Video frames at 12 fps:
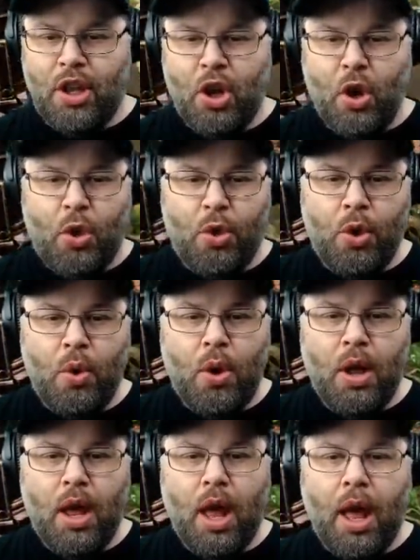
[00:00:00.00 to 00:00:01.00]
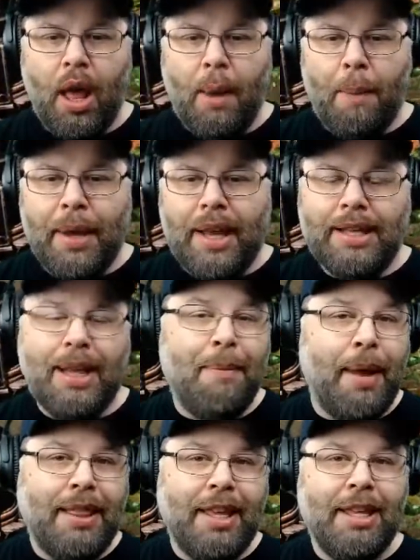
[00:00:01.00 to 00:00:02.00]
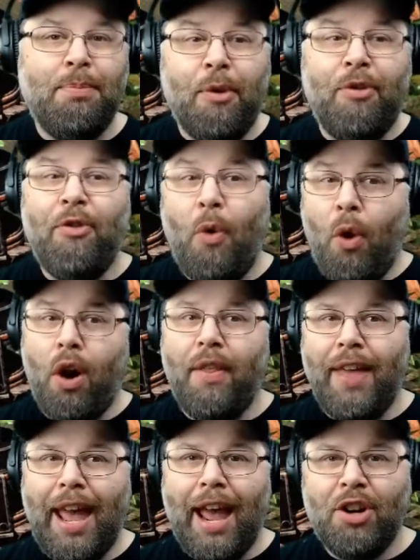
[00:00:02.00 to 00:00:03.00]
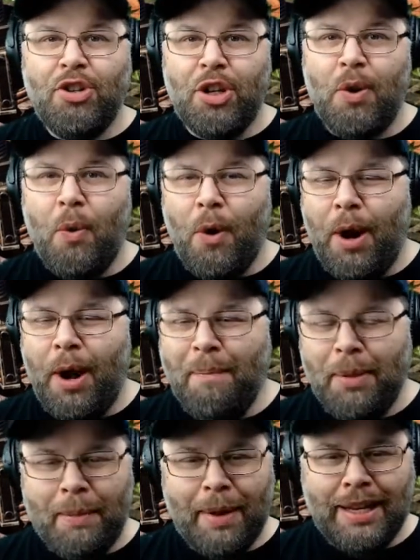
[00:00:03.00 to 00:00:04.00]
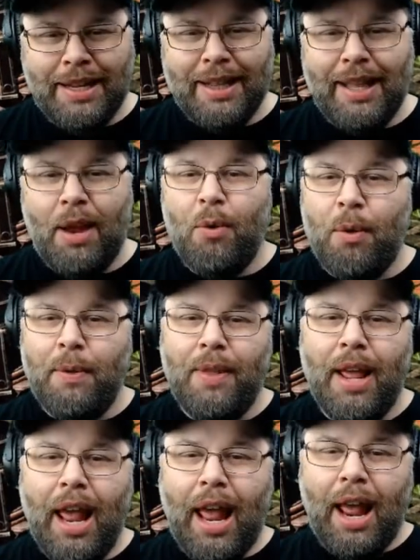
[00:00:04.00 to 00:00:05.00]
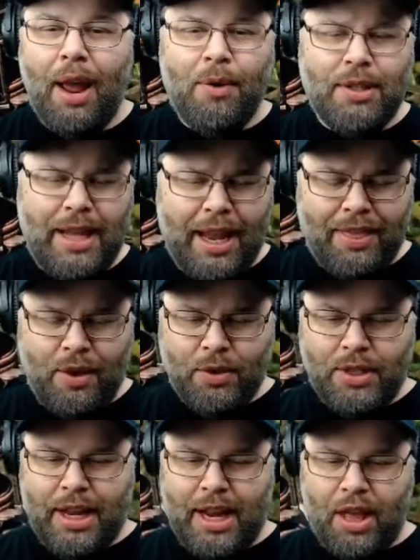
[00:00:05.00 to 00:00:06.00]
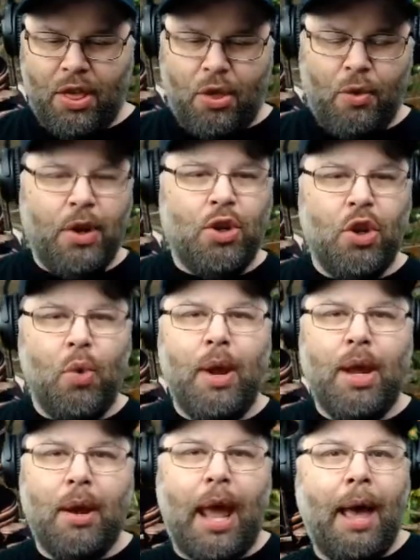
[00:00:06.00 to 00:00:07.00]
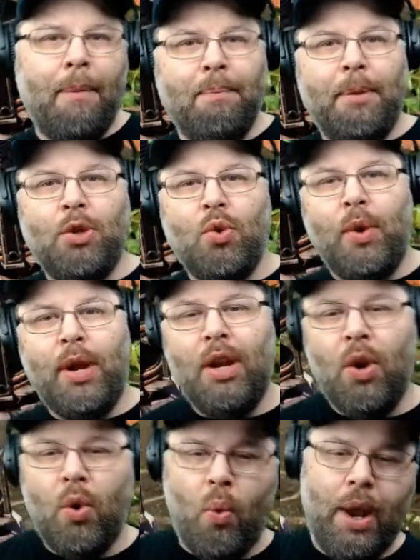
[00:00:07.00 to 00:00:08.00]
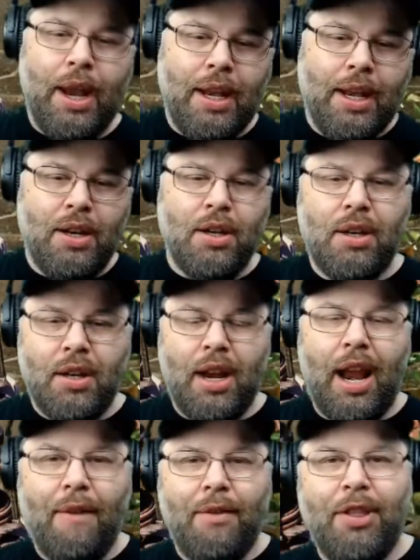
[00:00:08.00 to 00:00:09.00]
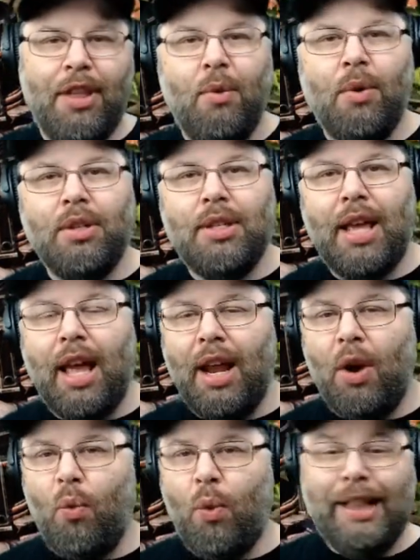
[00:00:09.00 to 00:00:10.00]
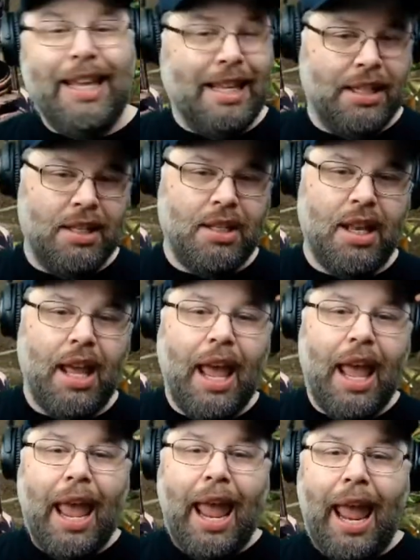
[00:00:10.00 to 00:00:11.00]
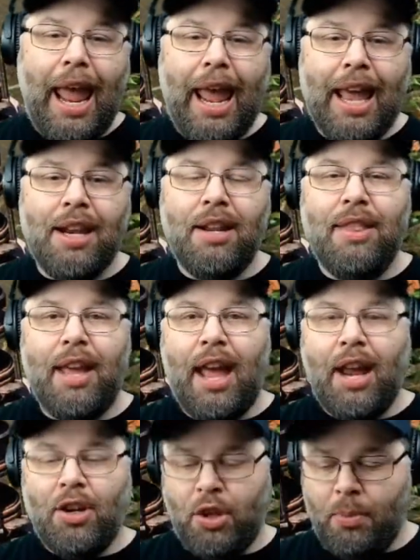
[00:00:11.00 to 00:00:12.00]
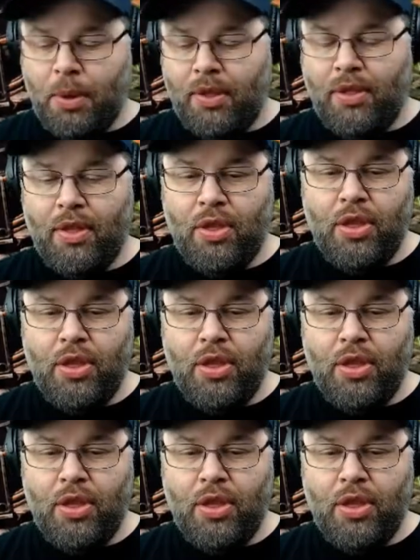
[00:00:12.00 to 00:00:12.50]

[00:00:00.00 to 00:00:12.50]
go through because I made these before they actually were implemented. It was like there's like a 2-week gap between when everything was released and they actually put the